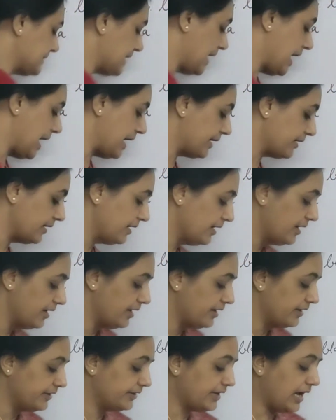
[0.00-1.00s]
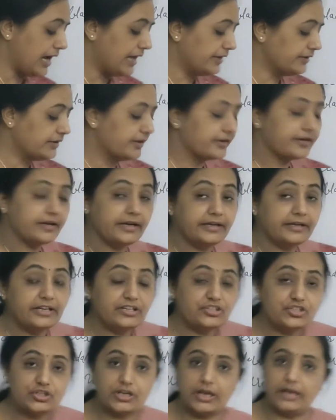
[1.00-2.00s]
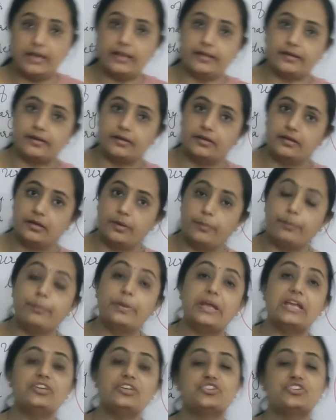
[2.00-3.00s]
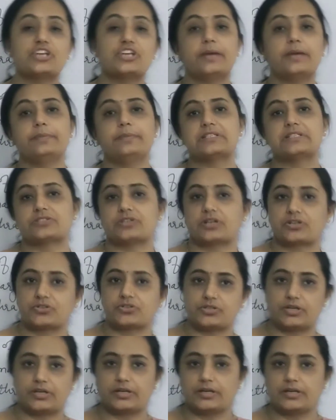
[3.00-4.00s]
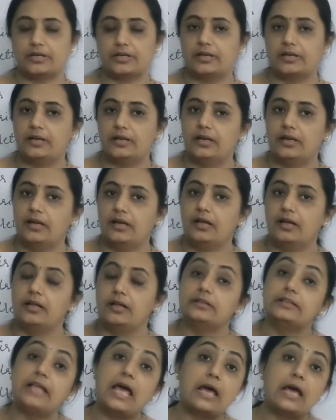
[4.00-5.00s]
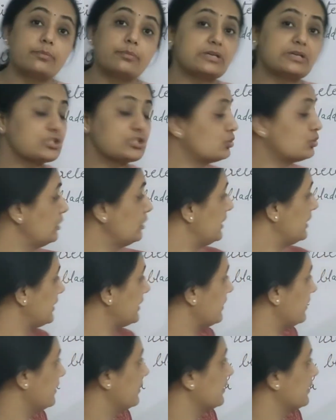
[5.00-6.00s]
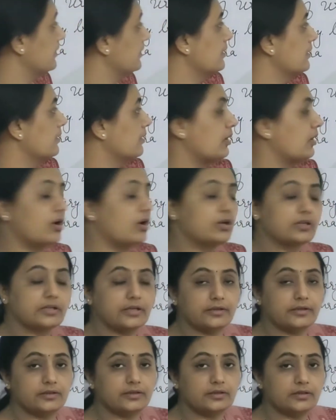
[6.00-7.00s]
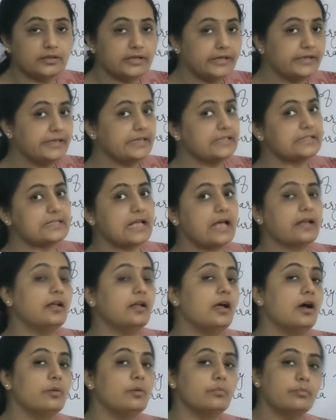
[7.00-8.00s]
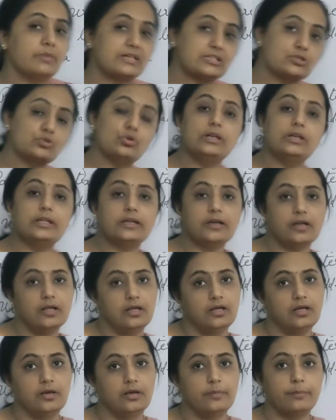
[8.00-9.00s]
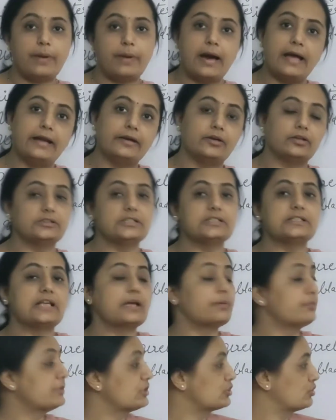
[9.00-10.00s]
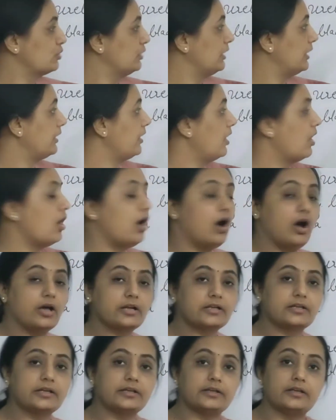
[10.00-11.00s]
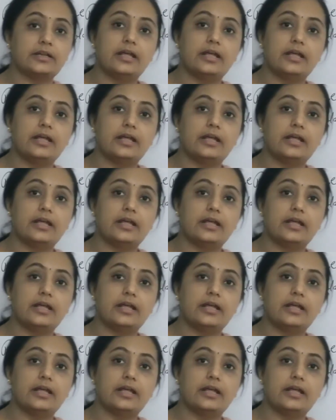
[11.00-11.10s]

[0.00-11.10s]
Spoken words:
are dark reddish color, bean shaped structure. They are muscular organ. Kidneys are muscular part. These are muscular organ.